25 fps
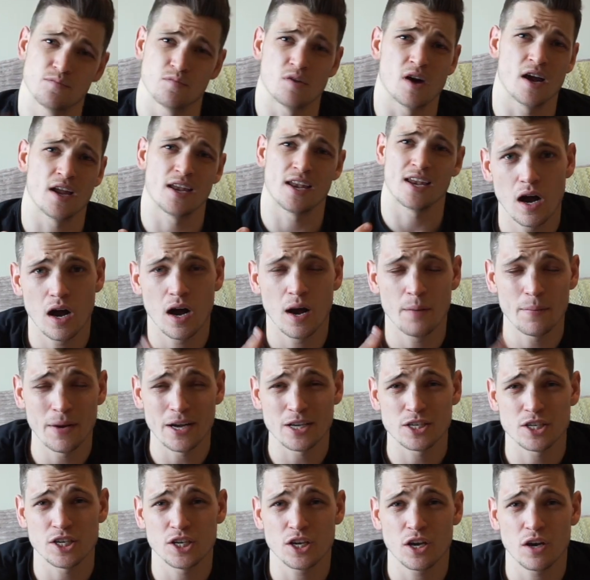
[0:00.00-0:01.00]
Right, I'm
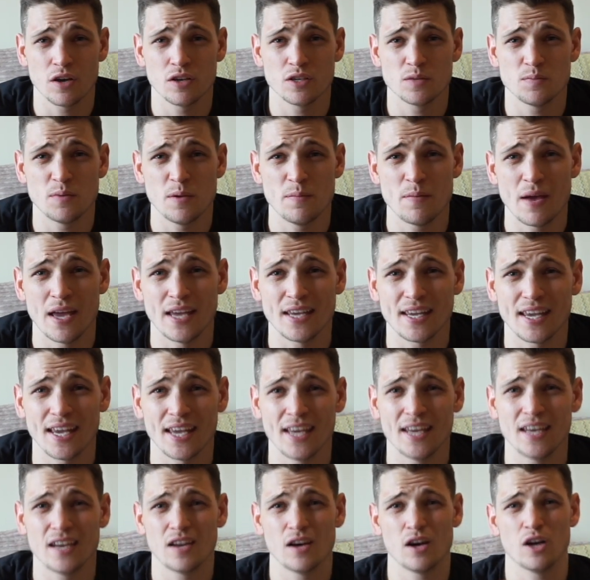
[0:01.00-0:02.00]
actually going to be
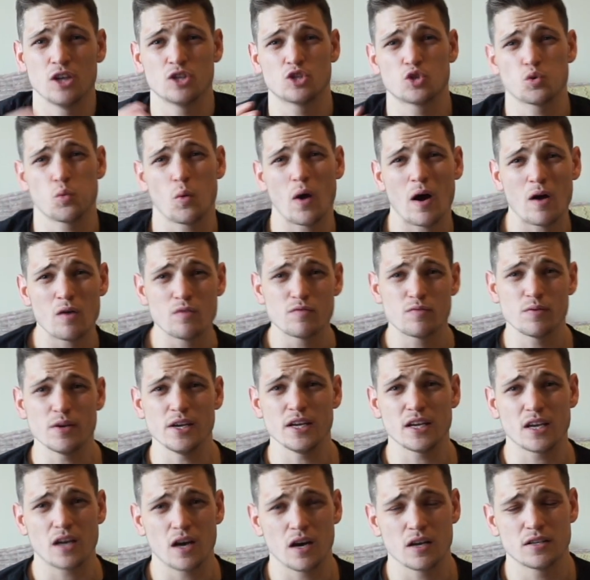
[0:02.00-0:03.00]
making a
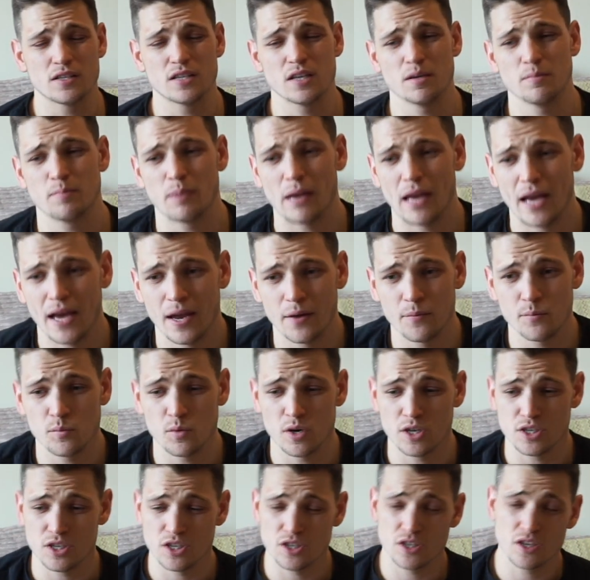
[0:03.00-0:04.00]
12-week cutting plan,
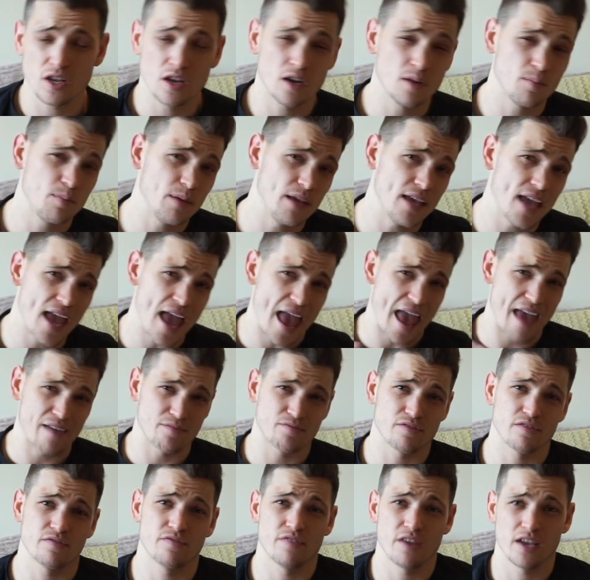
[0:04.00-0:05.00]
which is going to be
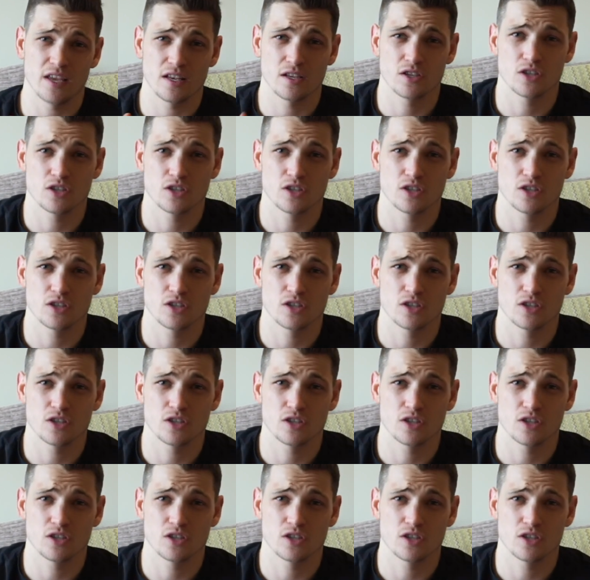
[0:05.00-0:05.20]
everything.